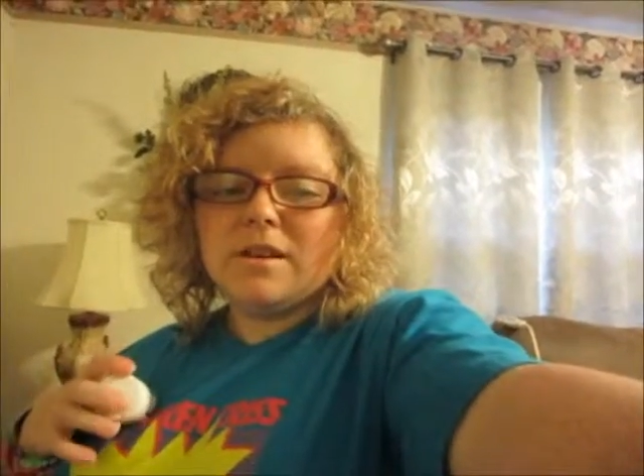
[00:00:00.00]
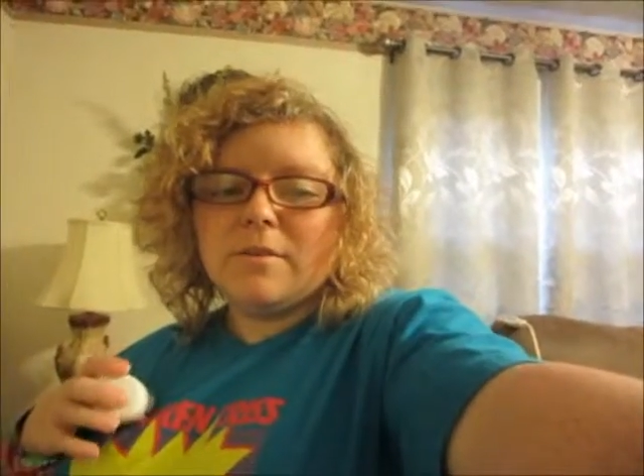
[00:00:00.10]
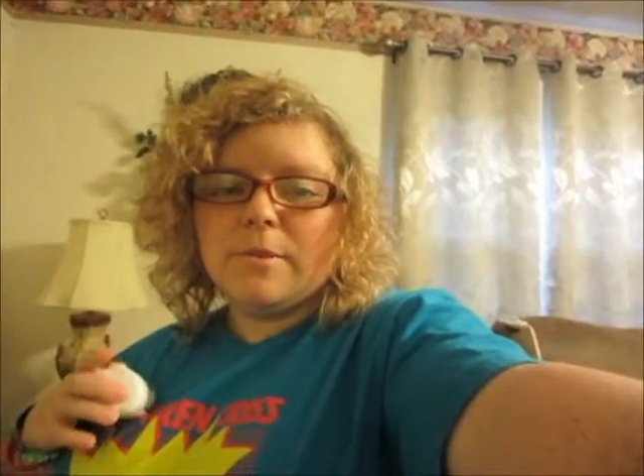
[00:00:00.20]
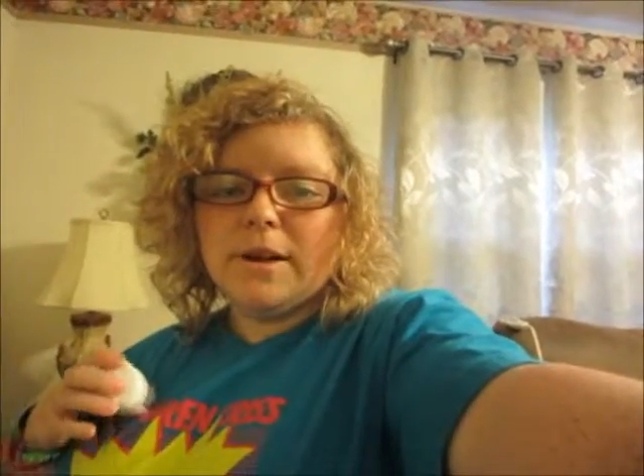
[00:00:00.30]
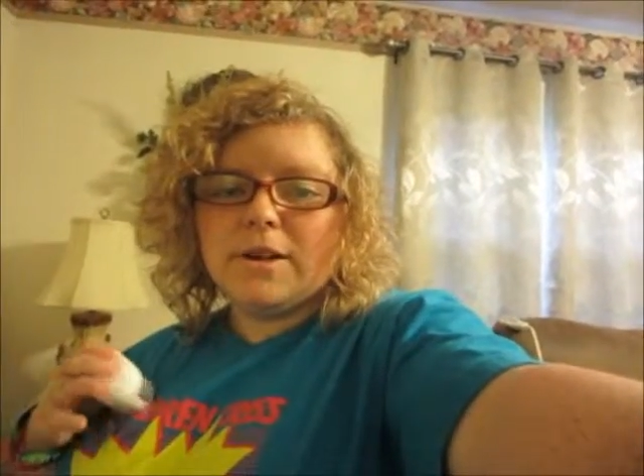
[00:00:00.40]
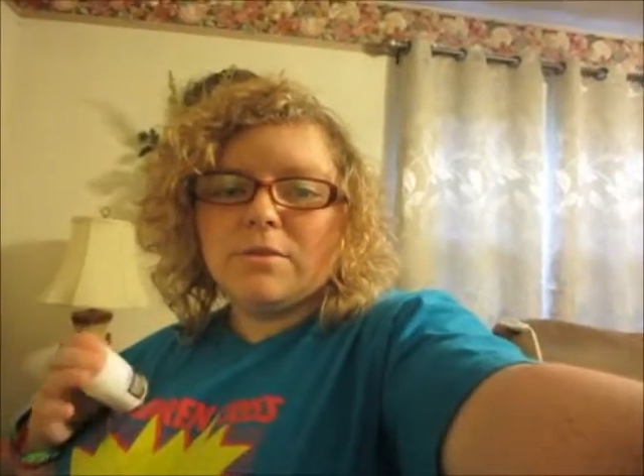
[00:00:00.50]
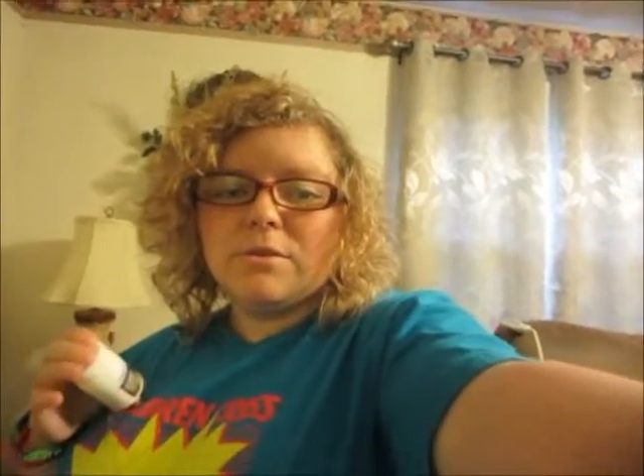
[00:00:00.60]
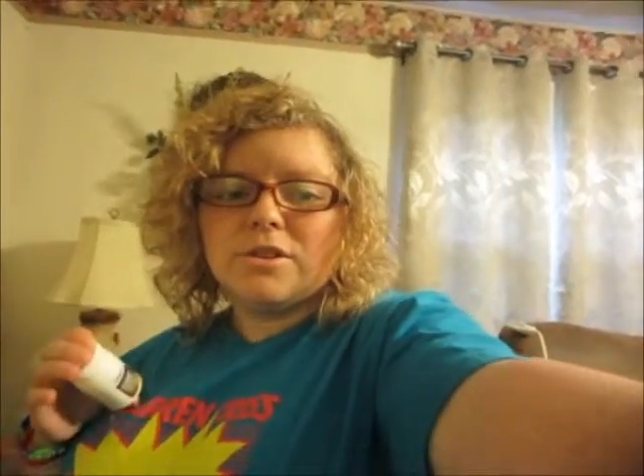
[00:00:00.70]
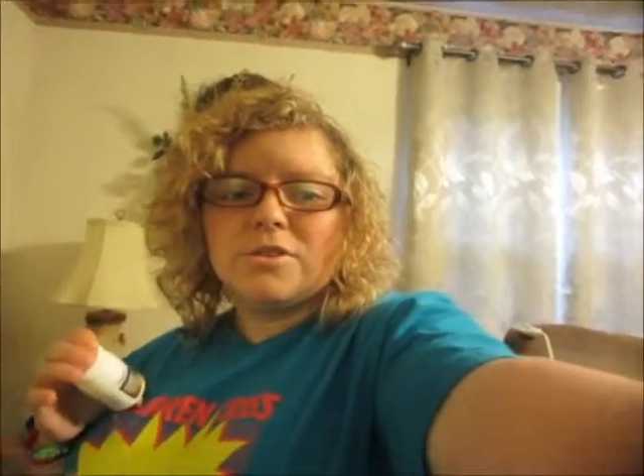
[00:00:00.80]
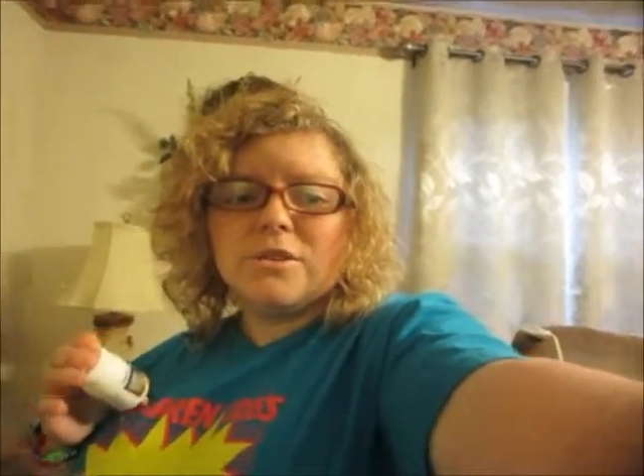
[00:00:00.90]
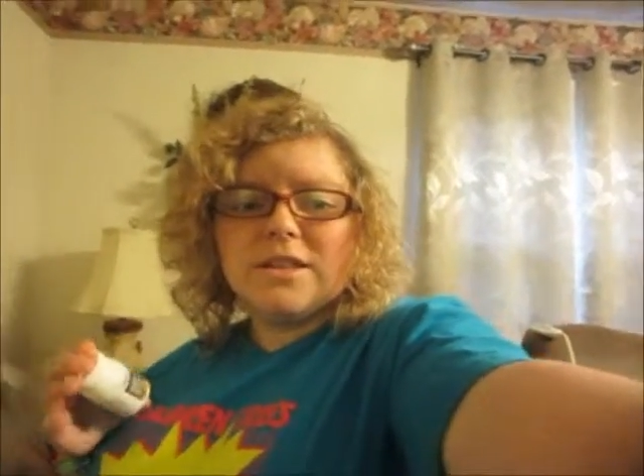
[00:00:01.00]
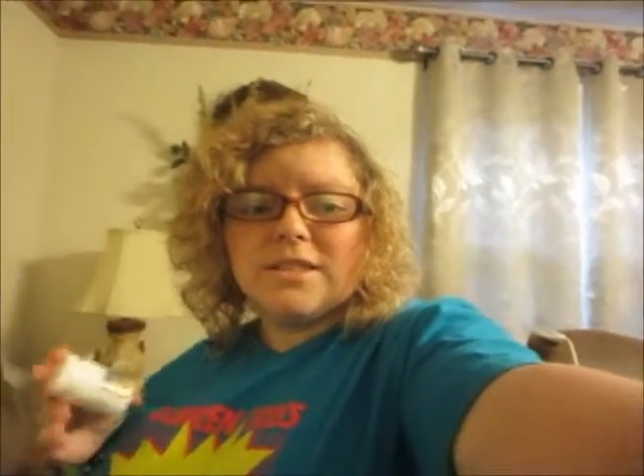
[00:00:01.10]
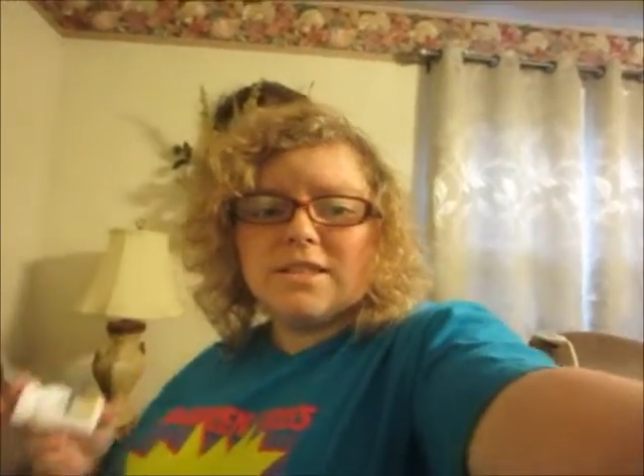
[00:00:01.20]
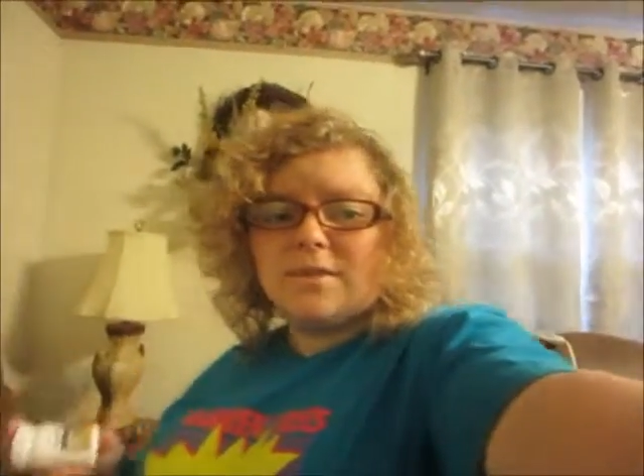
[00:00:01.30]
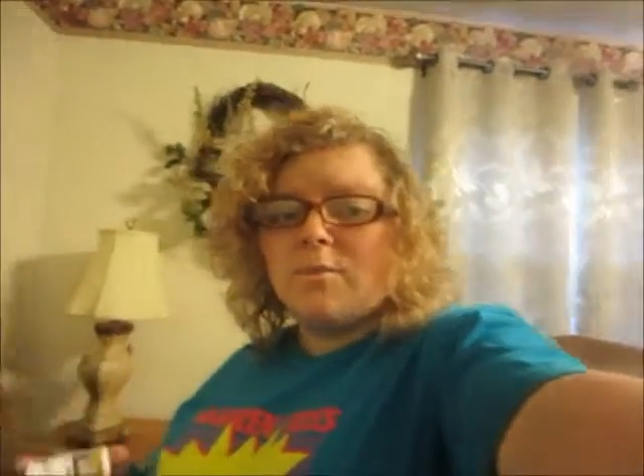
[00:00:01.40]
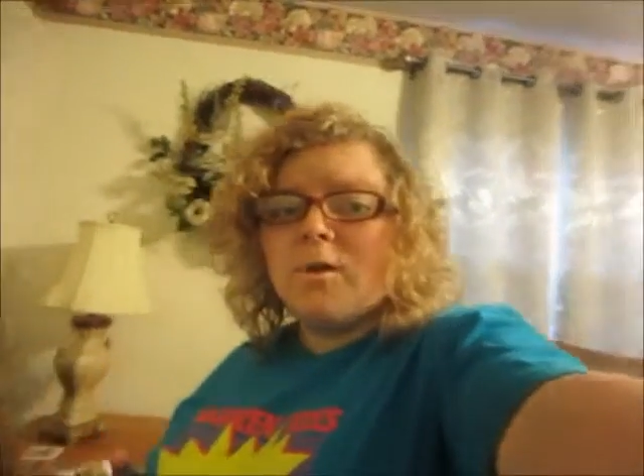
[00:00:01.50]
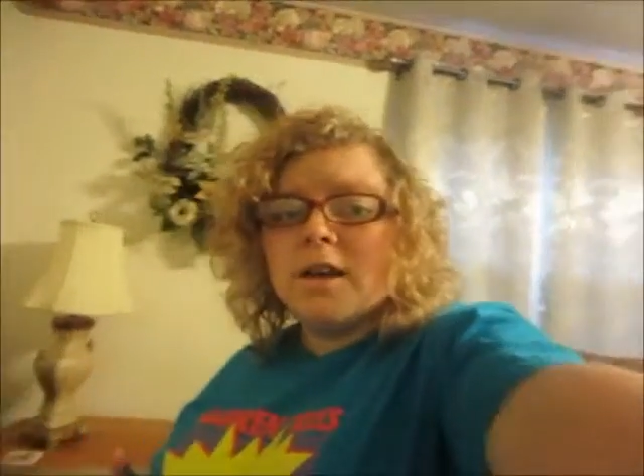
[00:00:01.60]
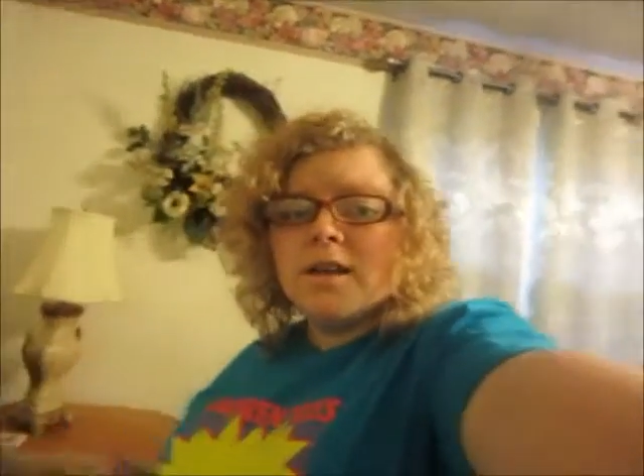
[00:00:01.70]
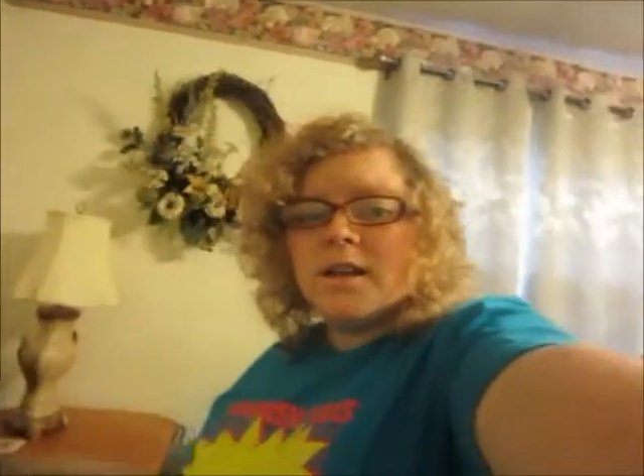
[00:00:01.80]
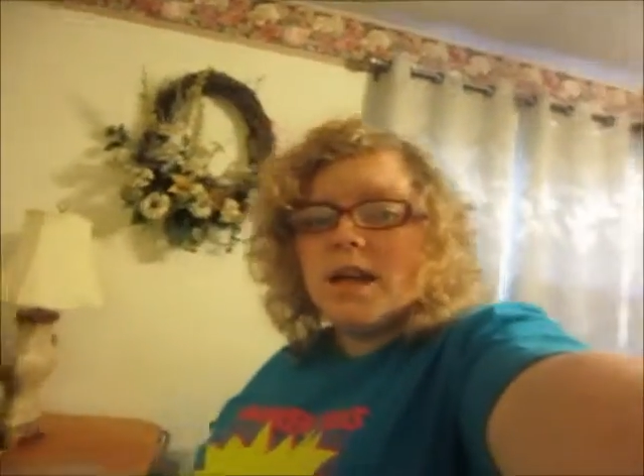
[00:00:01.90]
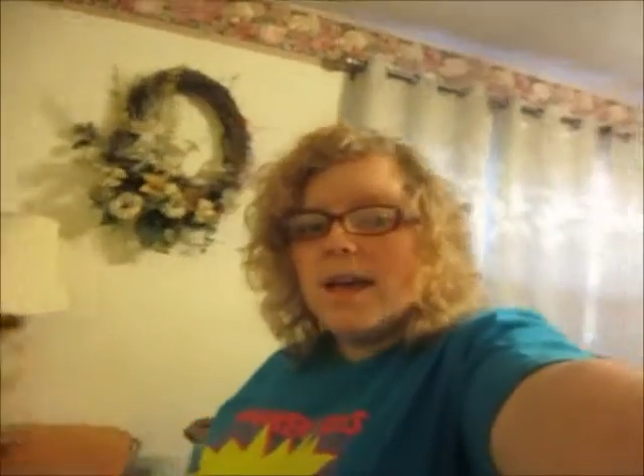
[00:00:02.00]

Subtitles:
of American Horror Story Season 1.